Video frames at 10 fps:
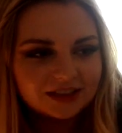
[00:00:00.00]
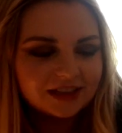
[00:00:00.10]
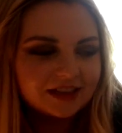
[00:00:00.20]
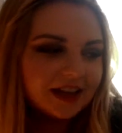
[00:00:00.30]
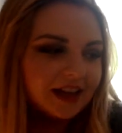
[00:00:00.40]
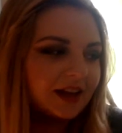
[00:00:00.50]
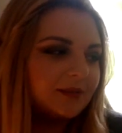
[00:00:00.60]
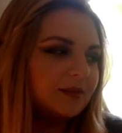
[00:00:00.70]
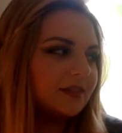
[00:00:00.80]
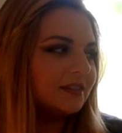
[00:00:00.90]
yeah,
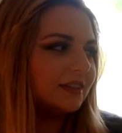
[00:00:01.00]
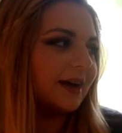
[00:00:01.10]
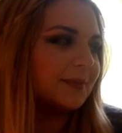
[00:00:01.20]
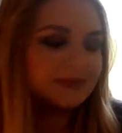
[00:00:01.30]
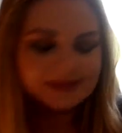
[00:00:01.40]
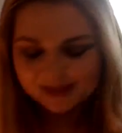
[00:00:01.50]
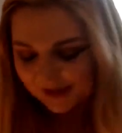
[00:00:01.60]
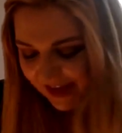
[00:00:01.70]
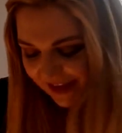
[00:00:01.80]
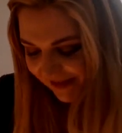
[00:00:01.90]
um, yeah.
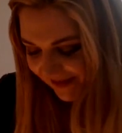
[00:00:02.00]
So that